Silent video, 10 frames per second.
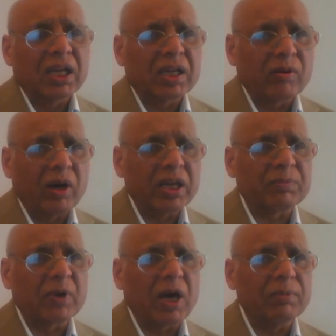
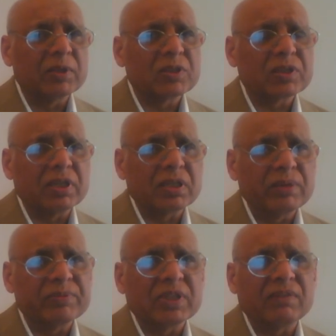chronic problems in
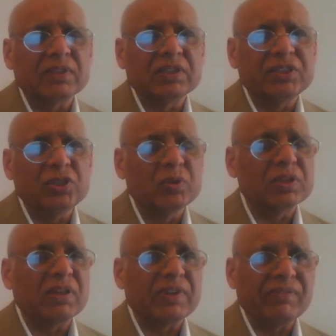terms of the
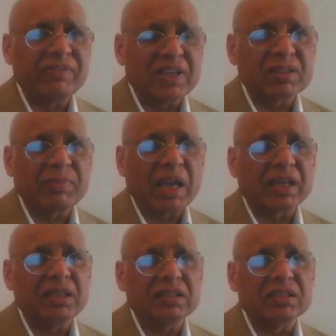use of defense
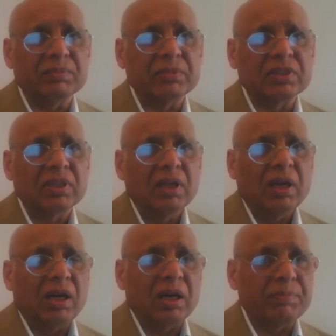mechanisms
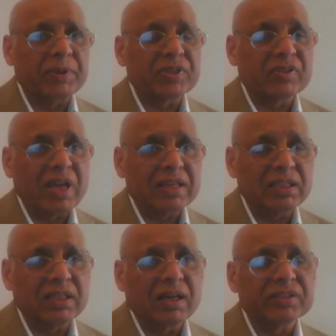or
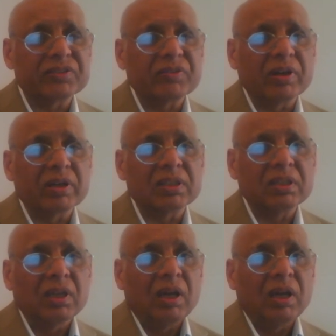personality construct,